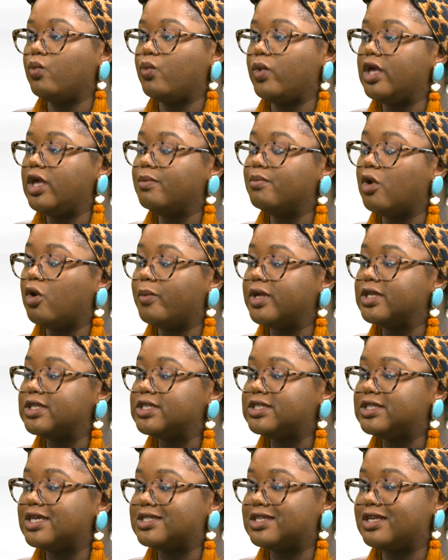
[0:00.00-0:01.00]
weak moments
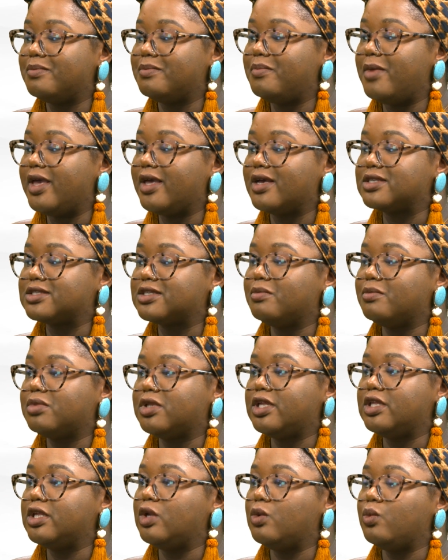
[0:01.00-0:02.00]
doesn't make us
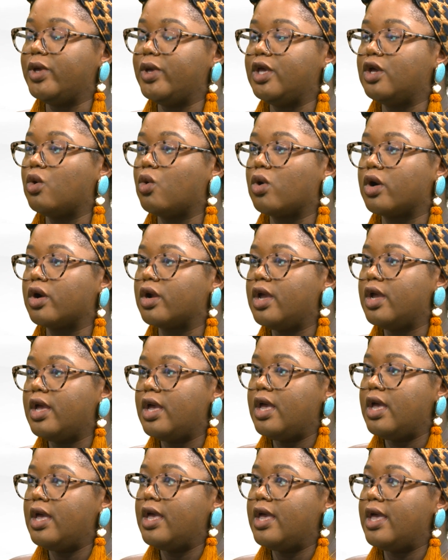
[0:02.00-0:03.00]
completely weak or
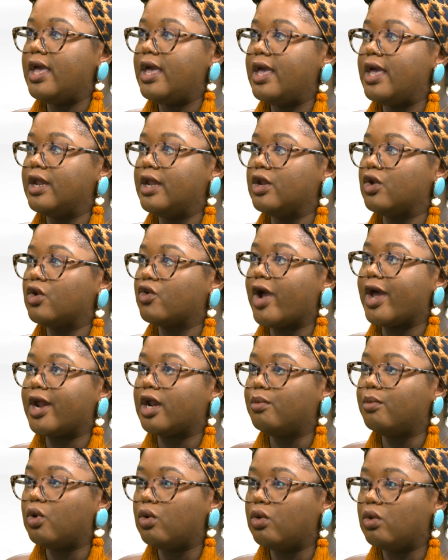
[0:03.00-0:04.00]

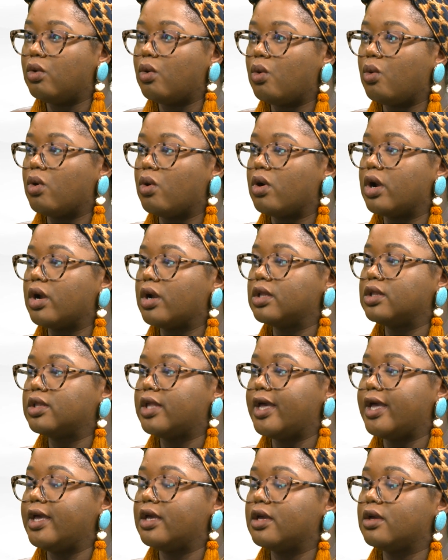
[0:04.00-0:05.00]
incredible or
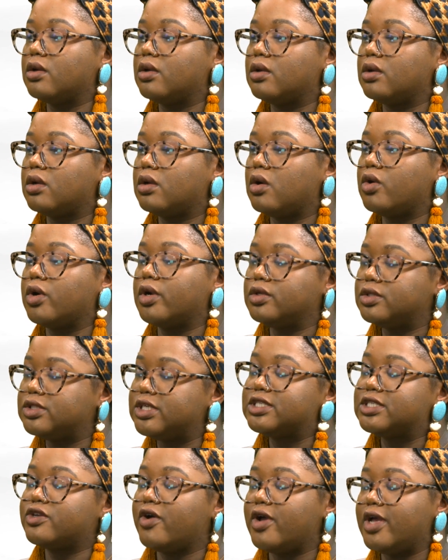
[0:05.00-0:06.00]
like, or
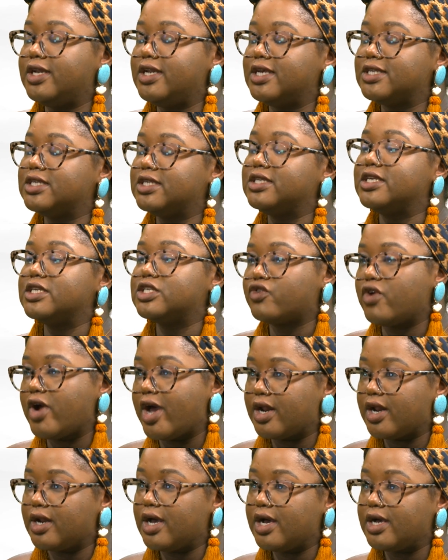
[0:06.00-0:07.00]
it doesn't
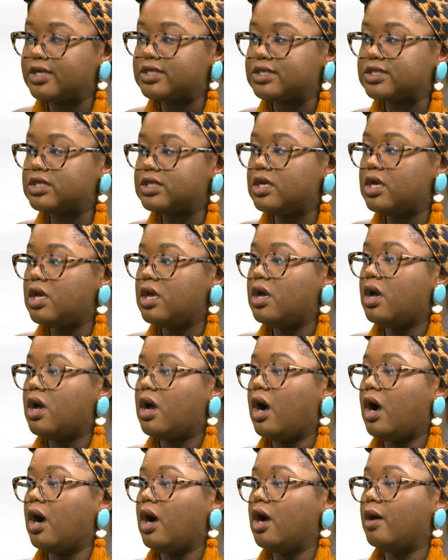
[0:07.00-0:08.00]
discredit us
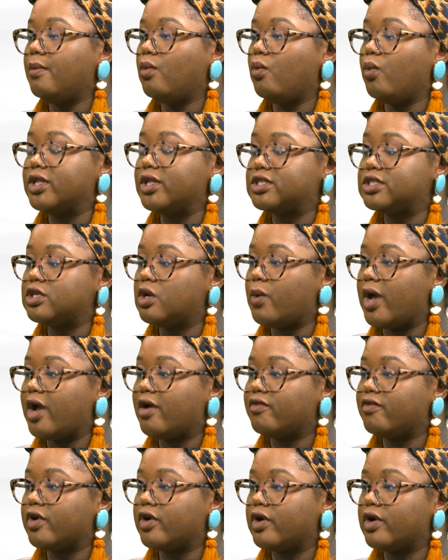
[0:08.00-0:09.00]
um,
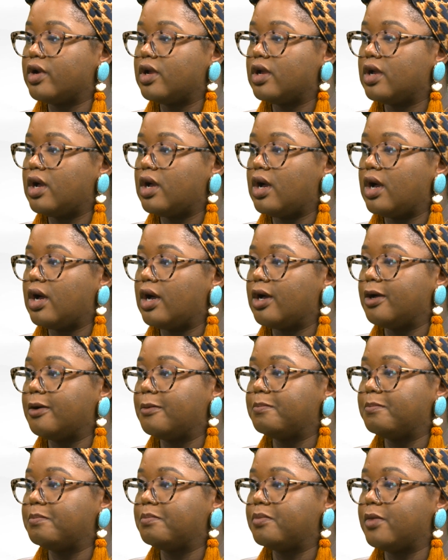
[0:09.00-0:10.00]
whatsoever. Um,
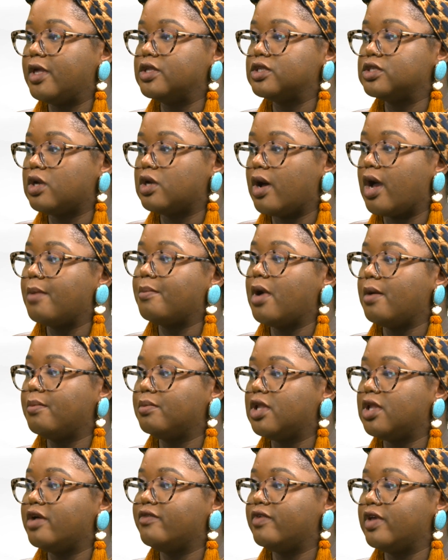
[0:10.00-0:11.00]
and so I'm, I'm
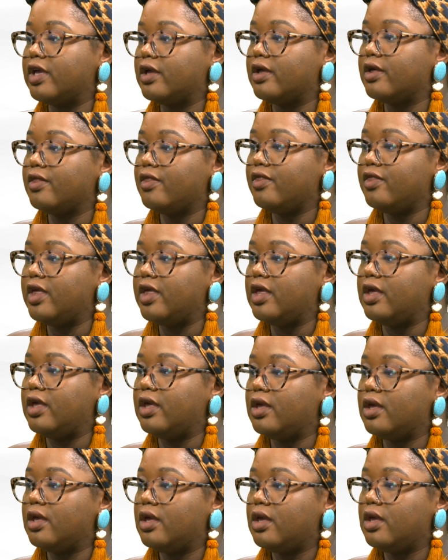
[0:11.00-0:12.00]
loving
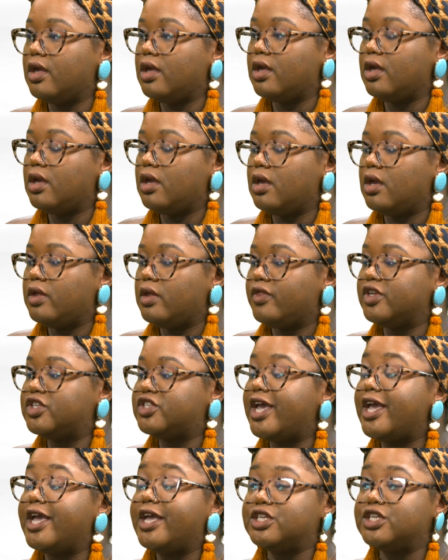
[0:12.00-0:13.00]
the, the
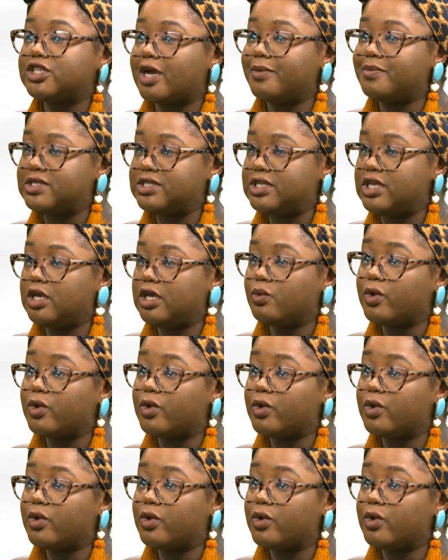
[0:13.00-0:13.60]
change I'm seeing